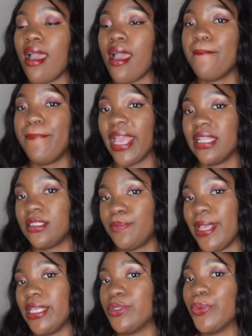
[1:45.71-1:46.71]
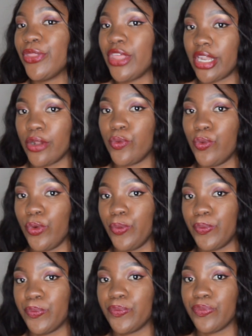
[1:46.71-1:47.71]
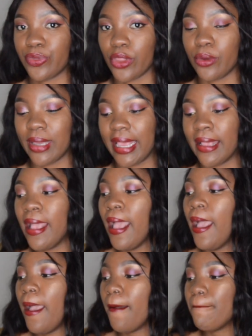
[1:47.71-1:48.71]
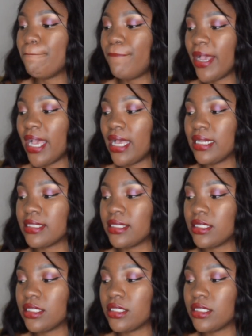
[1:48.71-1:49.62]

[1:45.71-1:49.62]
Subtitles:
a bed space within a room. Okay, but